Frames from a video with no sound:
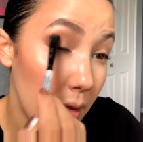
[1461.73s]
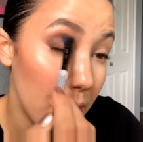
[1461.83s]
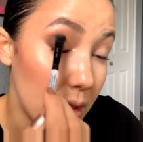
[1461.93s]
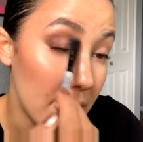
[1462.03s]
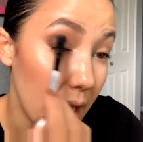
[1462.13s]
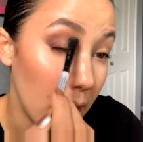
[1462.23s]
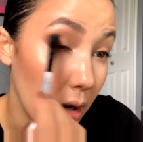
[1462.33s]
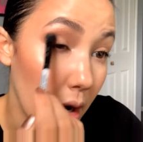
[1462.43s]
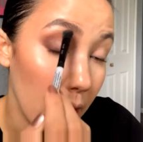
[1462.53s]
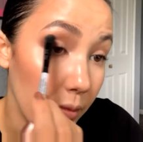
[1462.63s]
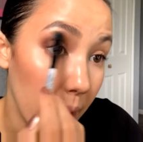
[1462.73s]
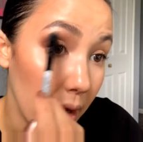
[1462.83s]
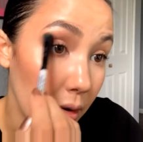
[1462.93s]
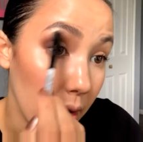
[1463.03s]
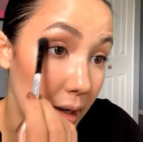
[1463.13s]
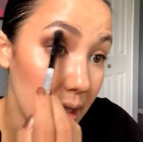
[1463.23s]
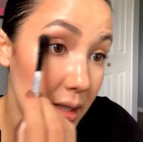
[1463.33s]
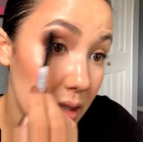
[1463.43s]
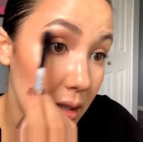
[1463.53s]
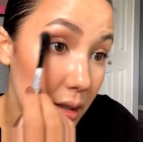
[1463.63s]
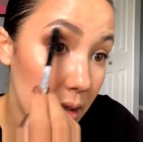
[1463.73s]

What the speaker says: the center of my crease.